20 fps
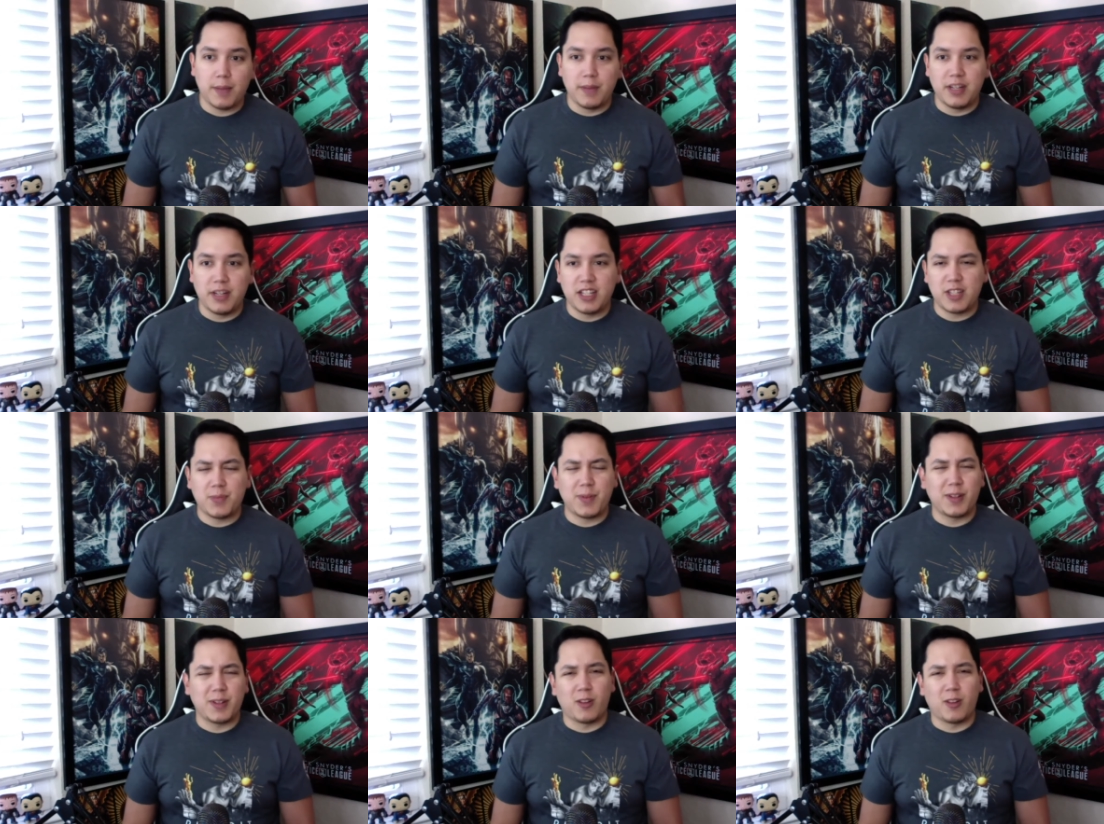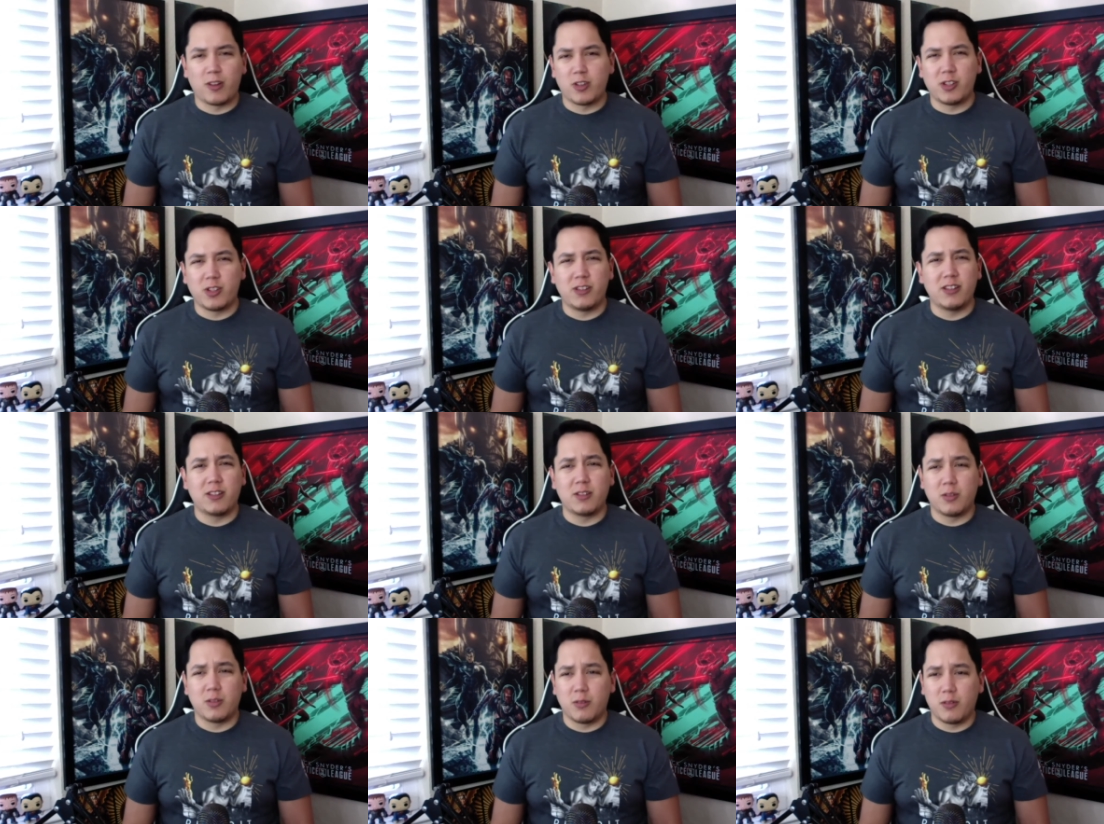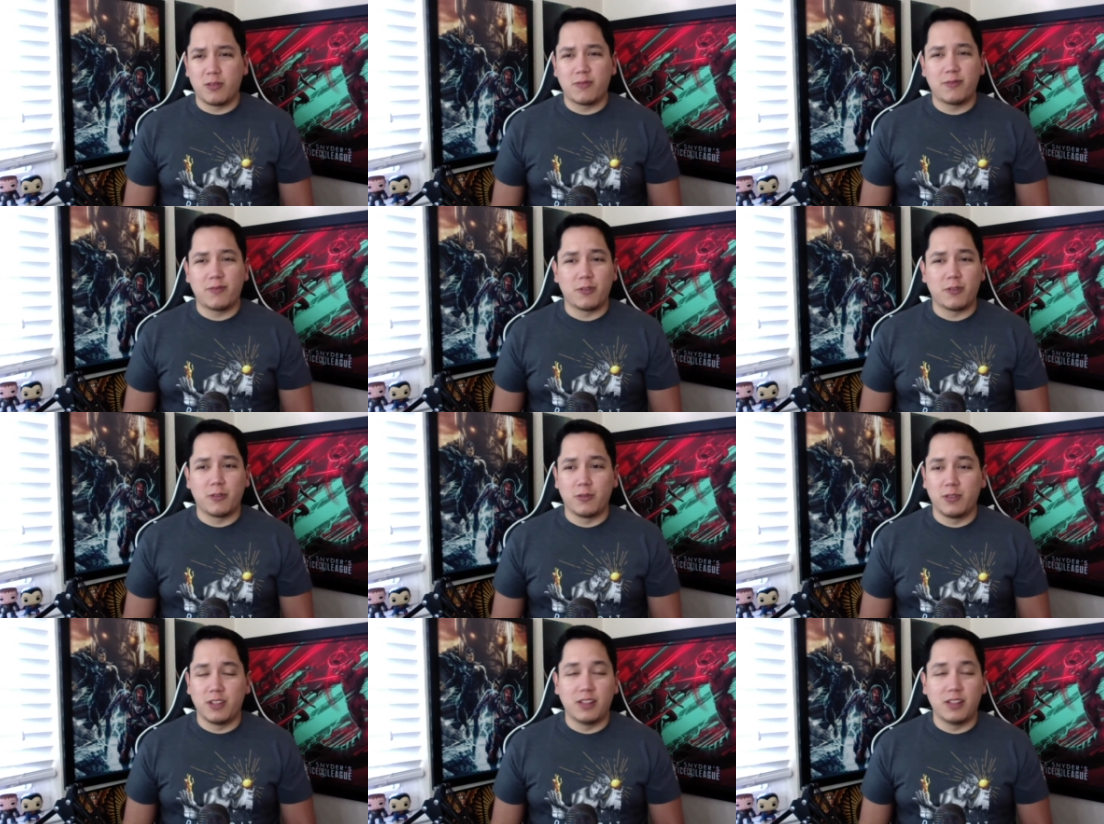I mean, it's been largely ignored
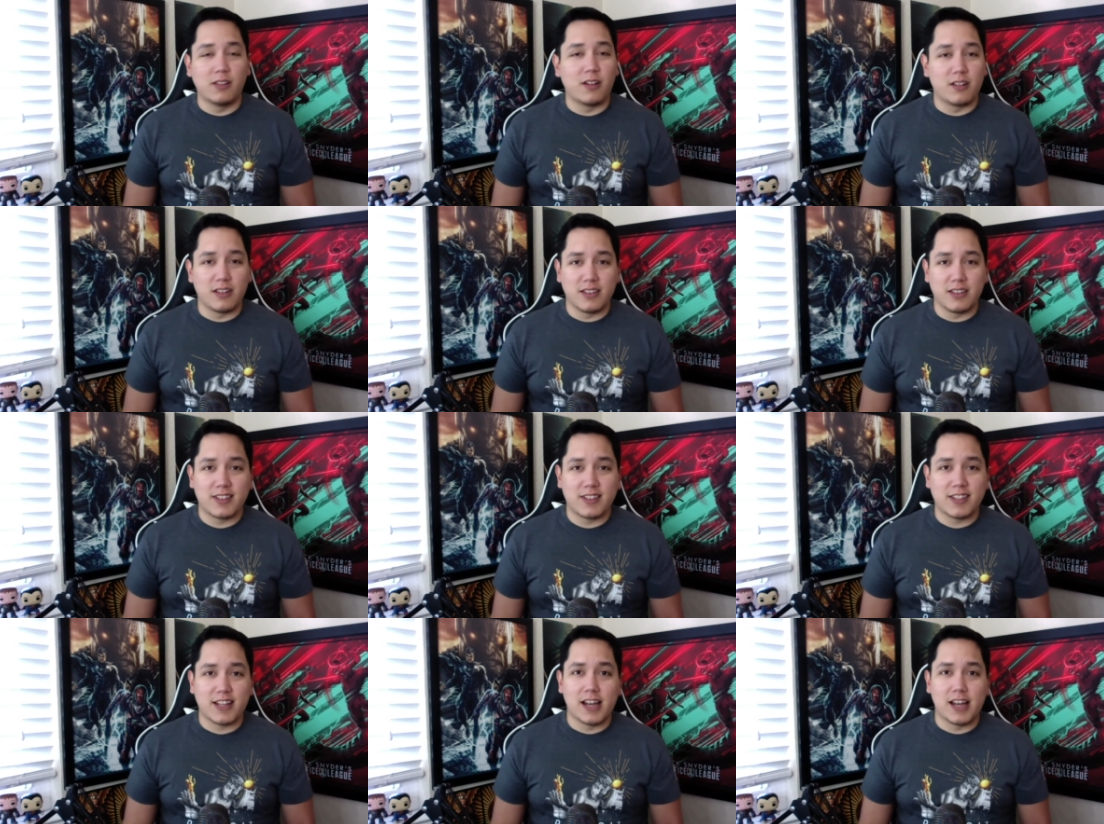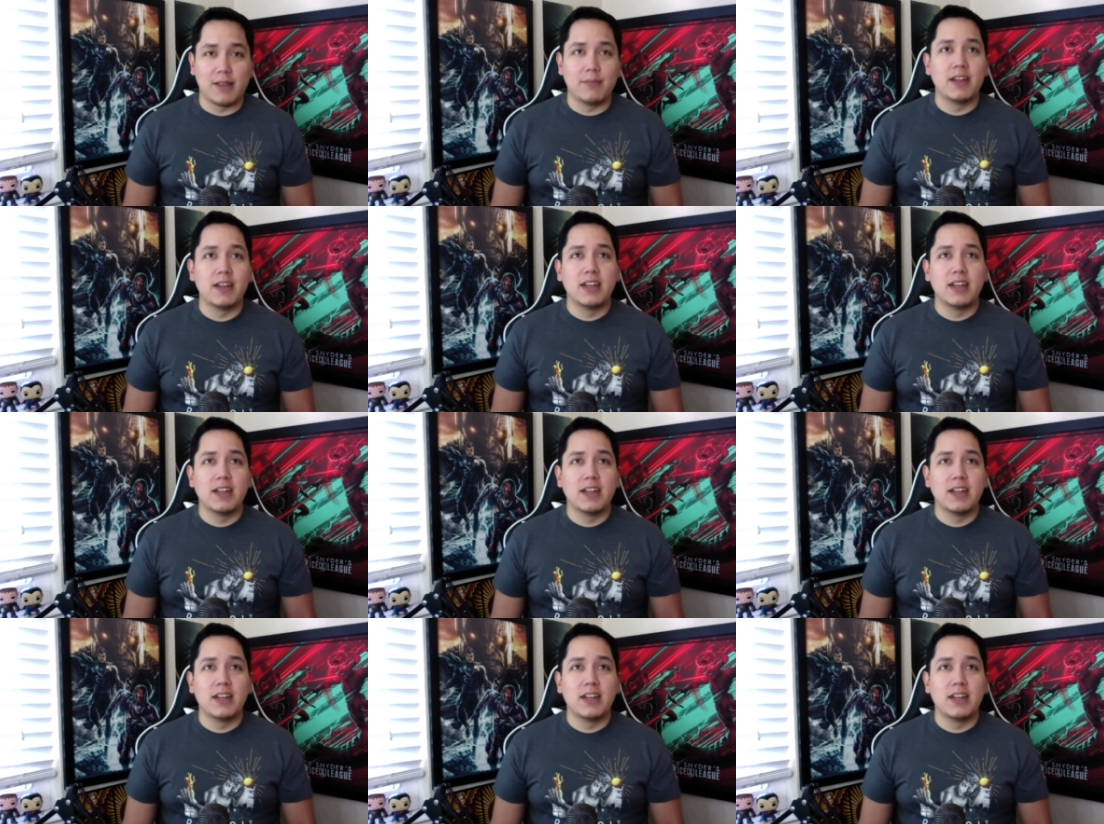for the longest time